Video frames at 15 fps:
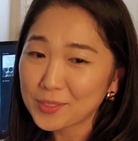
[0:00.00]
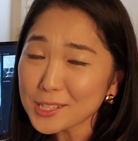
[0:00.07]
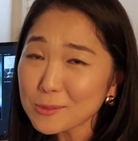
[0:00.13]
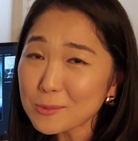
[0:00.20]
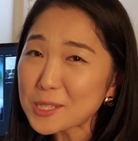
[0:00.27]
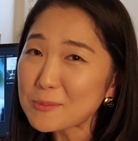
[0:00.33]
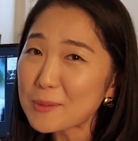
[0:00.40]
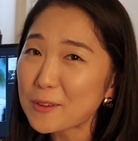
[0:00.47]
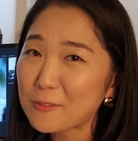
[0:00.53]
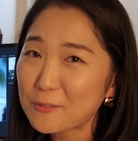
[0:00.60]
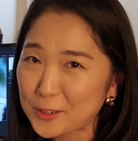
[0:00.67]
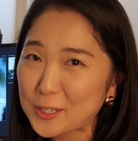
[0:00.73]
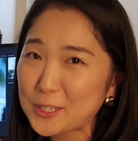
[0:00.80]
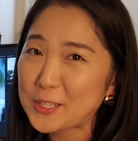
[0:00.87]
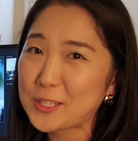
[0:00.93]
this was my
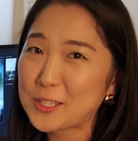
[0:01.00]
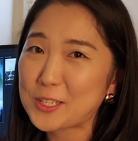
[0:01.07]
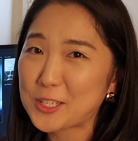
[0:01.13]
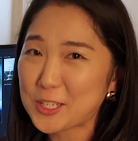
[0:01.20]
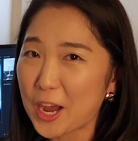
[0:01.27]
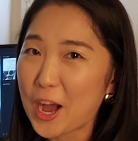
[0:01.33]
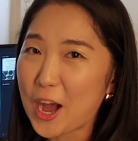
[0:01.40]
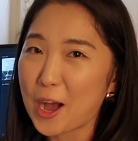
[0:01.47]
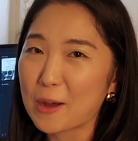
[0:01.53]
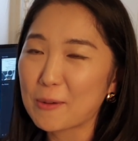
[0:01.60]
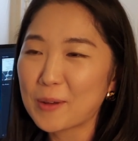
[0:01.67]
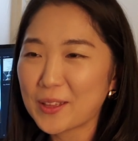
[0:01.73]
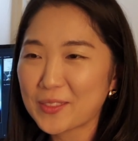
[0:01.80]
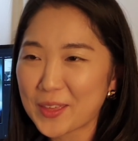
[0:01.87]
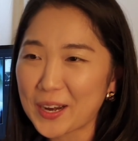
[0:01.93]
first
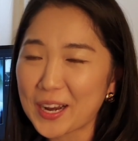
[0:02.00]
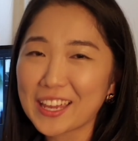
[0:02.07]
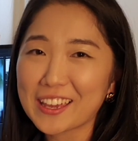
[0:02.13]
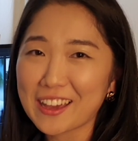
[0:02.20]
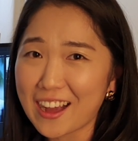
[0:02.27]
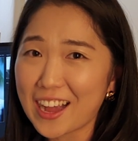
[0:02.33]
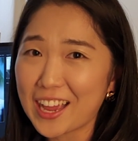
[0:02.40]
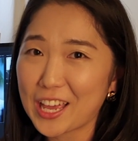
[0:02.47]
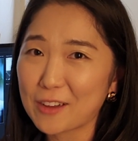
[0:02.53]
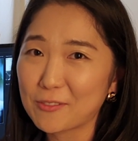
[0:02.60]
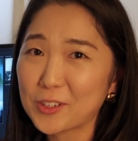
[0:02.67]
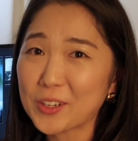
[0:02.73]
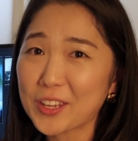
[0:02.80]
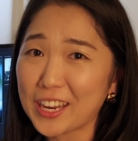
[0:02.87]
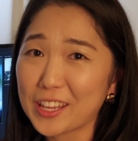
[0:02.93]
job that I got
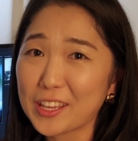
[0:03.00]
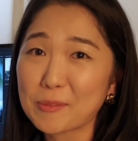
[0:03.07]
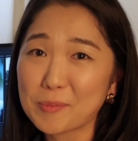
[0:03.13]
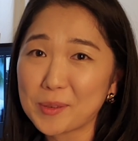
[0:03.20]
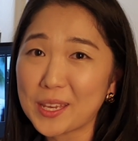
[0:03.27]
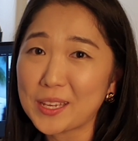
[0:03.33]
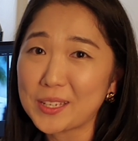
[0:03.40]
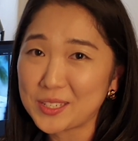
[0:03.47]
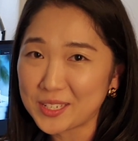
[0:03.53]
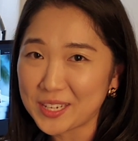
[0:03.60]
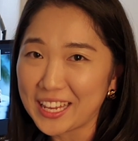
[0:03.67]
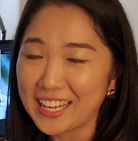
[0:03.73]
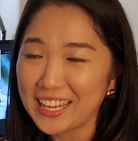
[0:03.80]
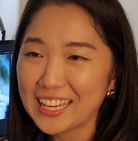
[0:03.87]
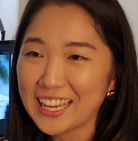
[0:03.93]
after getting a
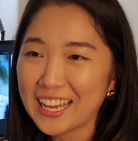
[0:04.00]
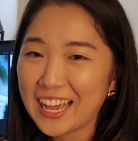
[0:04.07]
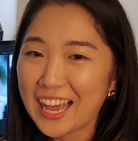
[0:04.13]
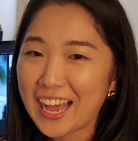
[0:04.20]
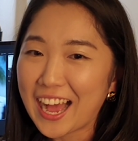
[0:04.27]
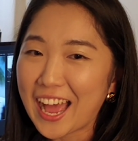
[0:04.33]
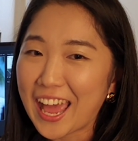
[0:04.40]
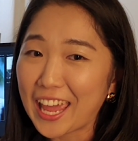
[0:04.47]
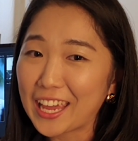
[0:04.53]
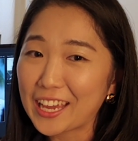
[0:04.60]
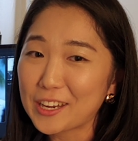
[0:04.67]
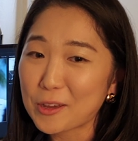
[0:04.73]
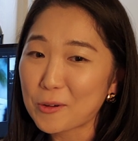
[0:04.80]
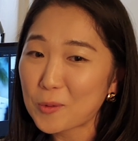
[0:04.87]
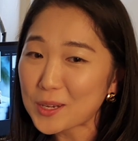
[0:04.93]
PhD,
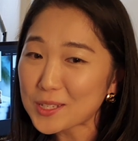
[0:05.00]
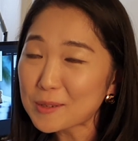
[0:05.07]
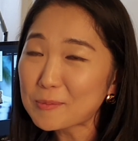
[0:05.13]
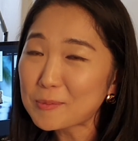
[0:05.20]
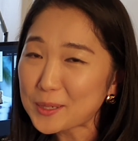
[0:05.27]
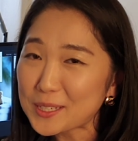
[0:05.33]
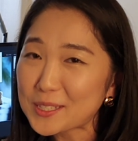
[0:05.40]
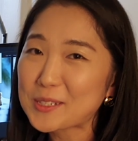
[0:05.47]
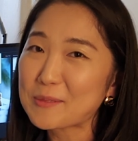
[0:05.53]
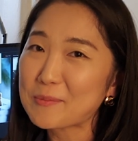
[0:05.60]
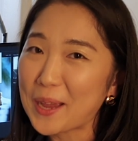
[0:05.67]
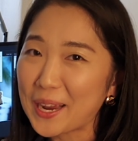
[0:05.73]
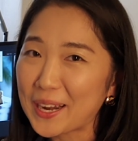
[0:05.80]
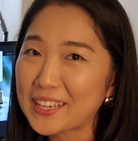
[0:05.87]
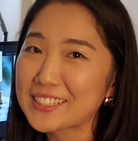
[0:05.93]
and it was a pretty
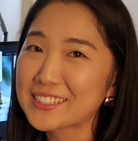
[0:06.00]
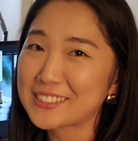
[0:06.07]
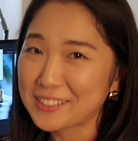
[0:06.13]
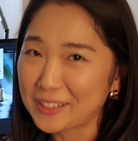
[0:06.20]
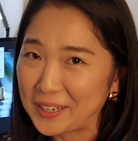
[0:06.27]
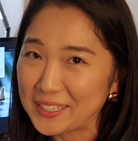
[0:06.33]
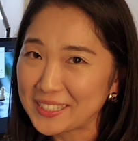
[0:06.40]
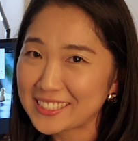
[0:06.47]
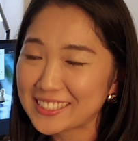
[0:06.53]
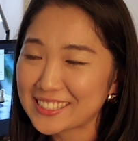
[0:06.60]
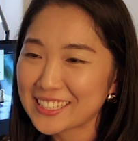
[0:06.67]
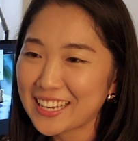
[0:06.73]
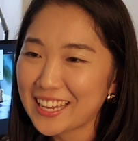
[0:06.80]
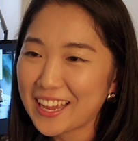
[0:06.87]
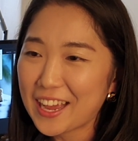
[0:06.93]
dramatic
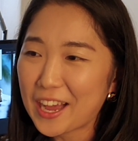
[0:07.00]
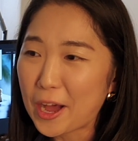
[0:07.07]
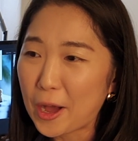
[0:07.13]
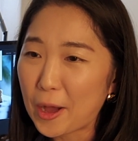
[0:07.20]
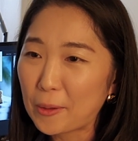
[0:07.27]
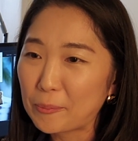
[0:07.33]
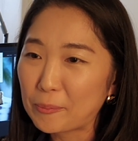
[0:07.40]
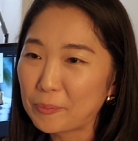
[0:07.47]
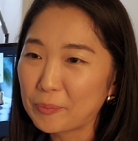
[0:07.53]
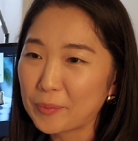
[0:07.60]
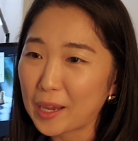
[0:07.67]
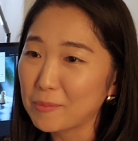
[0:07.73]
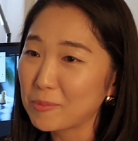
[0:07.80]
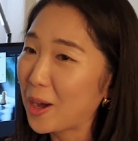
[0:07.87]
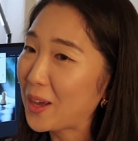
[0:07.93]
start.
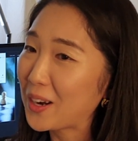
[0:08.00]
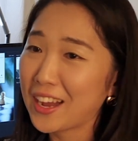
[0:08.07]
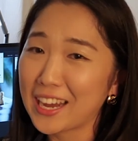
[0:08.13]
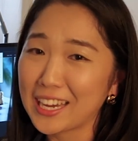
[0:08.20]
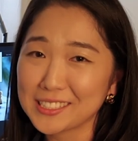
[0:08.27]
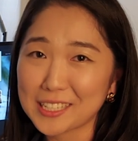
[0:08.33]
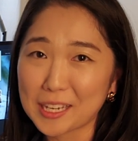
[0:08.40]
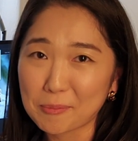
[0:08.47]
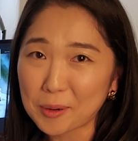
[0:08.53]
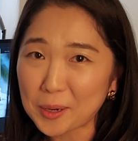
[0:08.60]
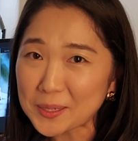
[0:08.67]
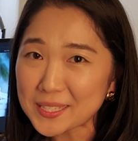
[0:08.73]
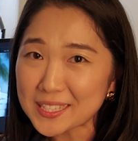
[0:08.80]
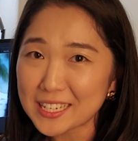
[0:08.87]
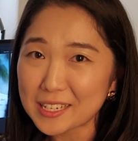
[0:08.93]
I'm not a high-tech
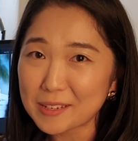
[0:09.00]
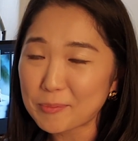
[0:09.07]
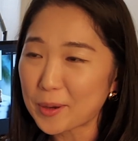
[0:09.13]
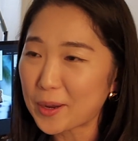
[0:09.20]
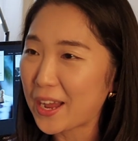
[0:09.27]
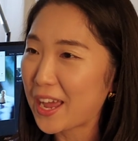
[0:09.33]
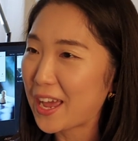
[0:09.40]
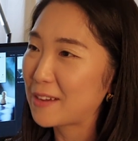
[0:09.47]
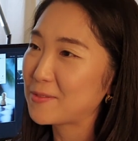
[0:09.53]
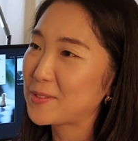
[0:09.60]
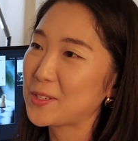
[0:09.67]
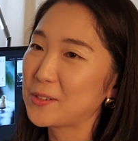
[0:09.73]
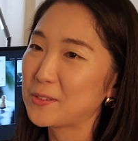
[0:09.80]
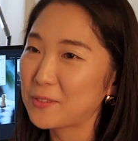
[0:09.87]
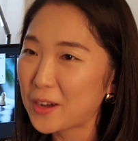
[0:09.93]
person, but I have
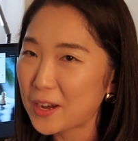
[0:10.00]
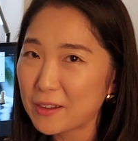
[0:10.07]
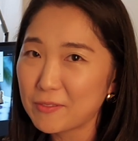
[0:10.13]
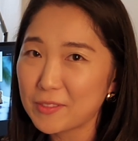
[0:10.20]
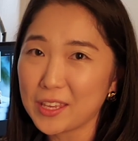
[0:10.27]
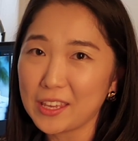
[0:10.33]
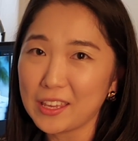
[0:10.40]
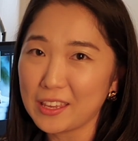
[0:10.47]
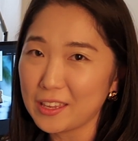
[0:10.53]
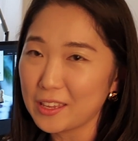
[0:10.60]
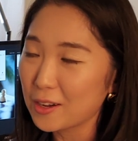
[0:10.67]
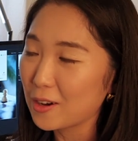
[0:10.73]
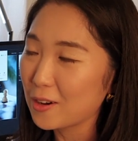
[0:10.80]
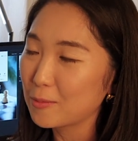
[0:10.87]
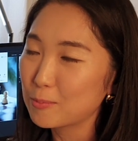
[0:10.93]
survived
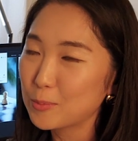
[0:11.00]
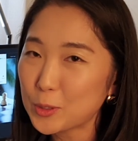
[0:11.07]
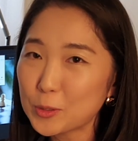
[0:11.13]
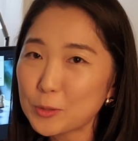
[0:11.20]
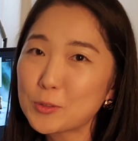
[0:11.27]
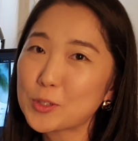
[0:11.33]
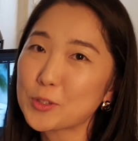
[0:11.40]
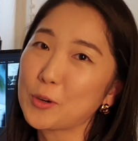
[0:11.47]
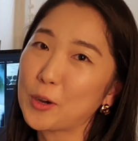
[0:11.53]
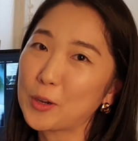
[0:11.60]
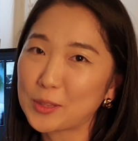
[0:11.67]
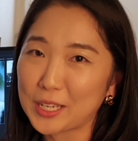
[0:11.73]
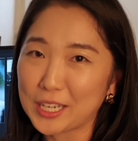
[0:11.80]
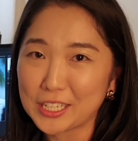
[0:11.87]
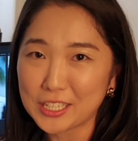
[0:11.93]
the move to
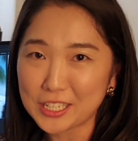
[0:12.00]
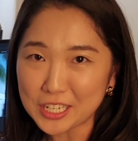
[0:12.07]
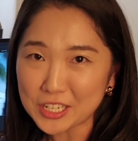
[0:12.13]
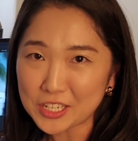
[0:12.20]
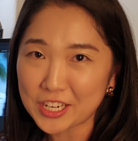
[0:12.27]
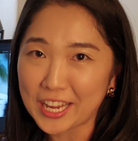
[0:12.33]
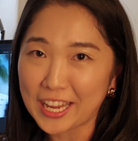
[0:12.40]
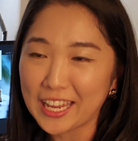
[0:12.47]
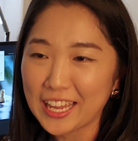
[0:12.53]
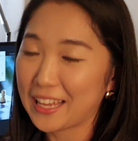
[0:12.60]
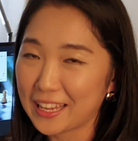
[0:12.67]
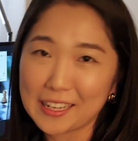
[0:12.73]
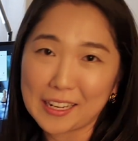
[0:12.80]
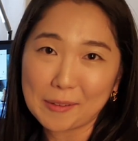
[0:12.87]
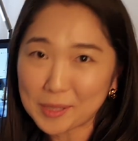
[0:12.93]
online teaching,
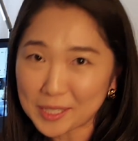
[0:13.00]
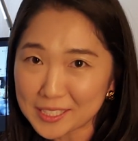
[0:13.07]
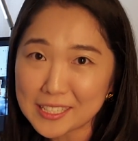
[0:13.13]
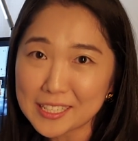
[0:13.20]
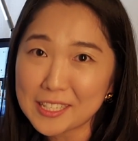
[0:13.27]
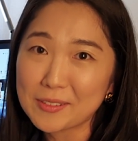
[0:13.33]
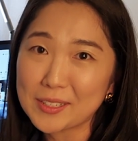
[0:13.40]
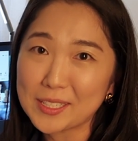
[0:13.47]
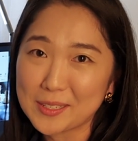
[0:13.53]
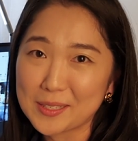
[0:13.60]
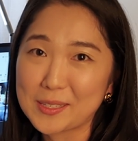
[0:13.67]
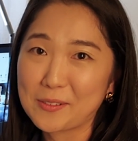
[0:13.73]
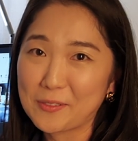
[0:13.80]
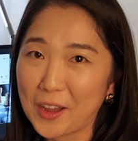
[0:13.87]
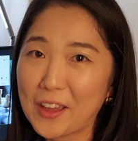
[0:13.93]
and I'm continuing to
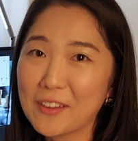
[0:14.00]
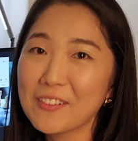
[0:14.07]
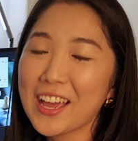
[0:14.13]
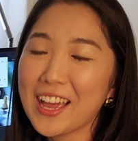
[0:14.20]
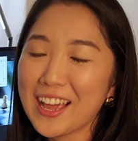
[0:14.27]
survive.